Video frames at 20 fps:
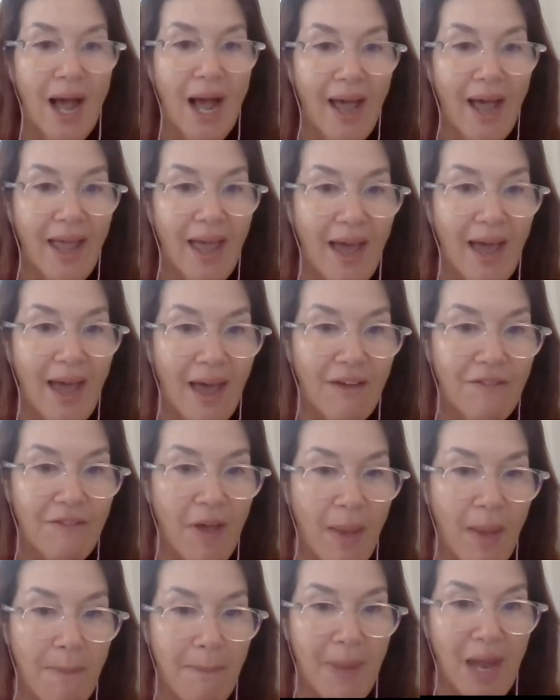I have
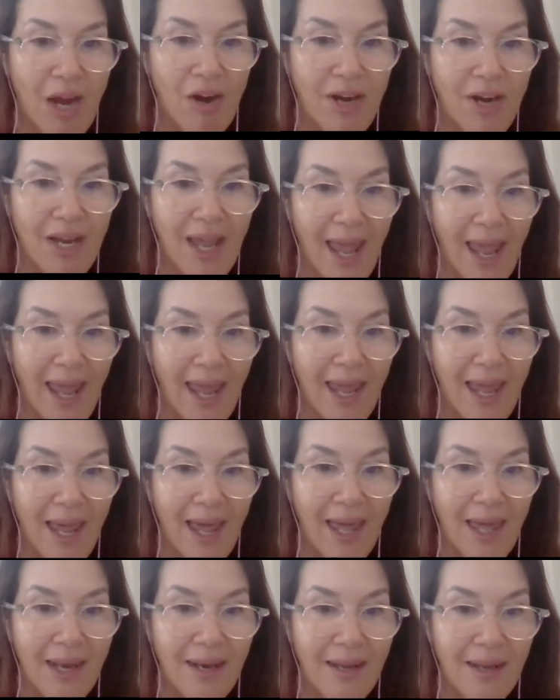Mary
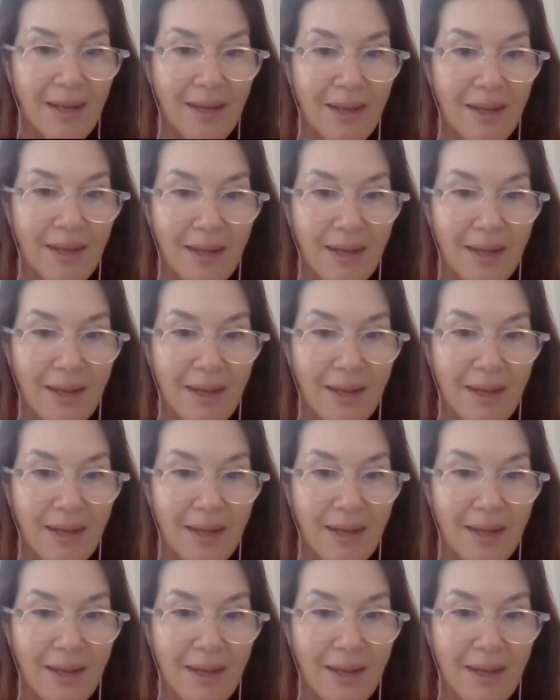Ann